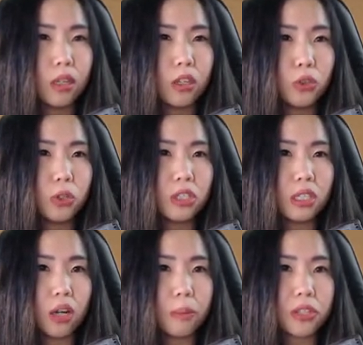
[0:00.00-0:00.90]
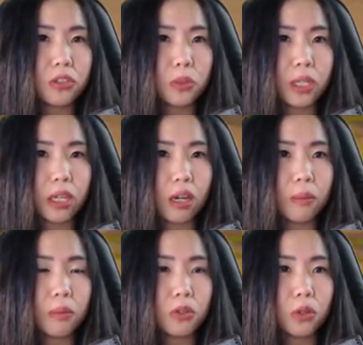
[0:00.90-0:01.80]
Do you see our messages when they
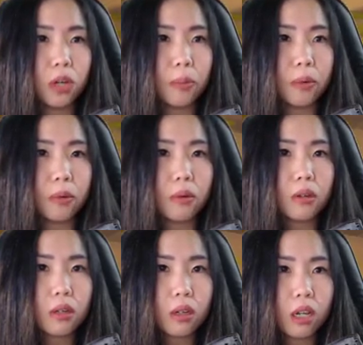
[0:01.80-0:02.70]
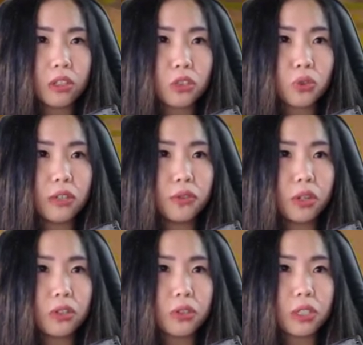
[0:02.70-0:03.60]
show up on the screen for
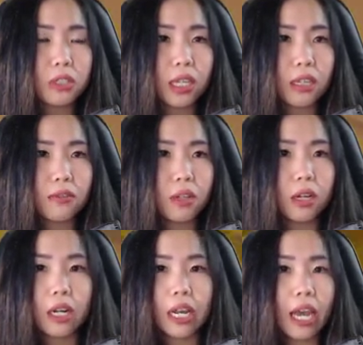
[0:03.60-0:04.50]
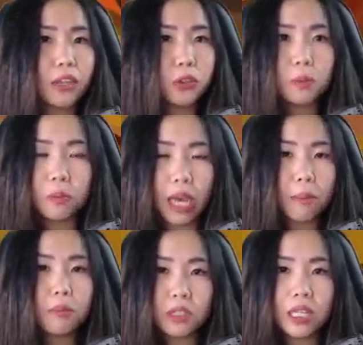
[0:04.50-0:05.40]
us, or does it take even longer?
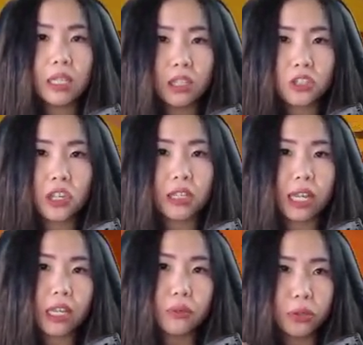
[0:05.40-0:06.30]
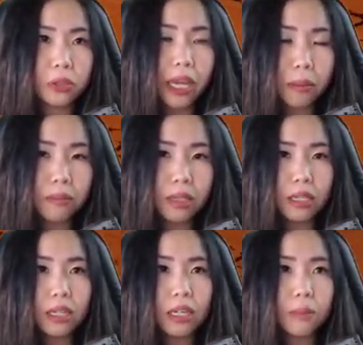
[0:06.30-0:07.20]
I'm seeing the chat like in real time
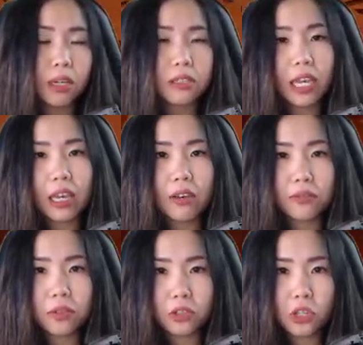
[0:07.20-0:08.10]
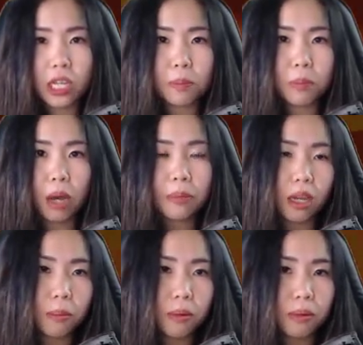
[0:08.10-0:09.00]
because I have the chat popped up